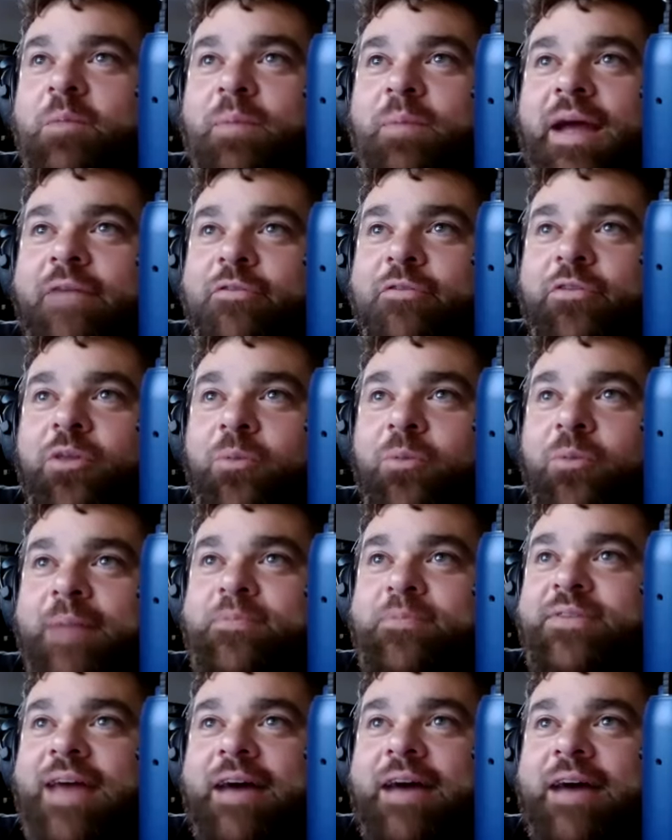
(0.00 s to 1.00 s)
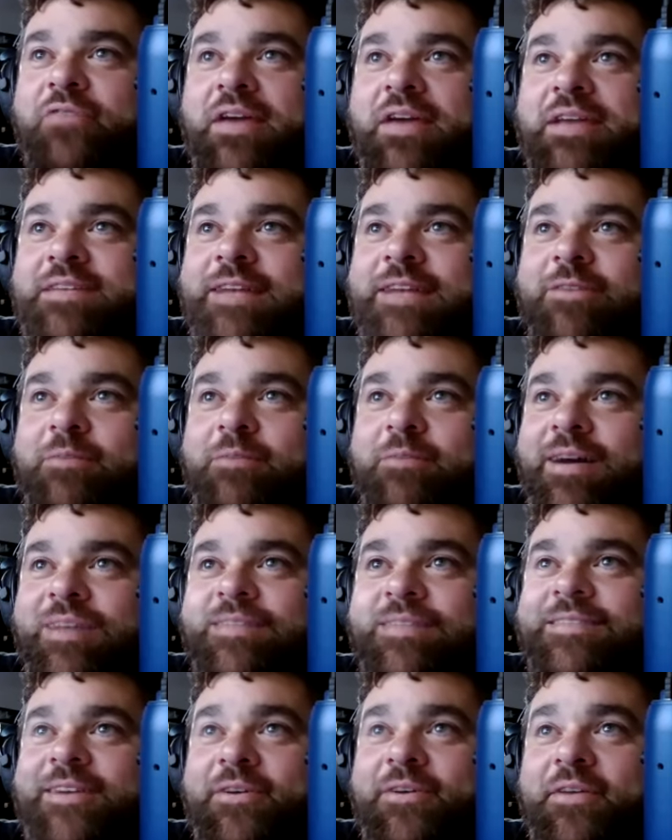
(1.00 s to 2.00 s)
pay for the website fees every month.
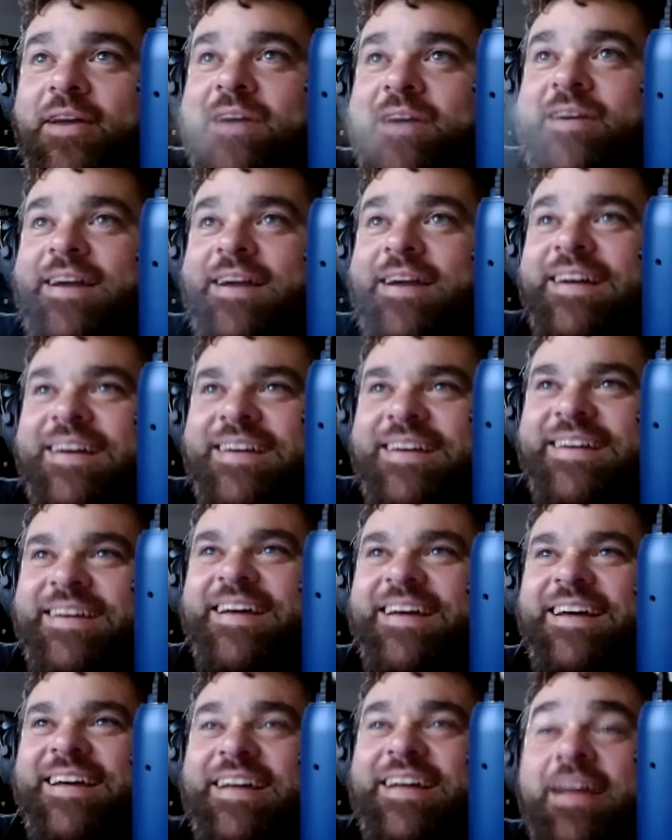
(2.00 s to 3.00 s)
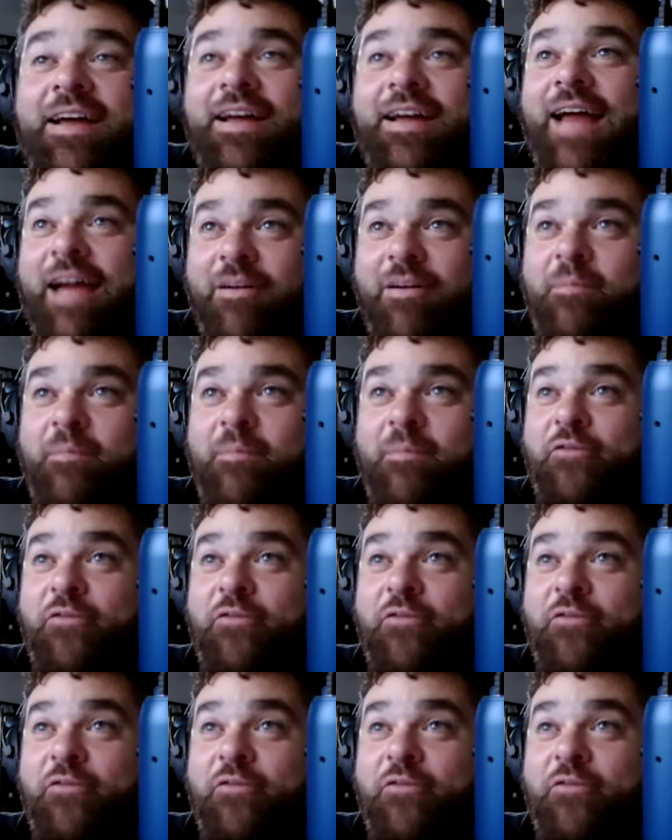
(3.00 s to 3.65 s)
So everybody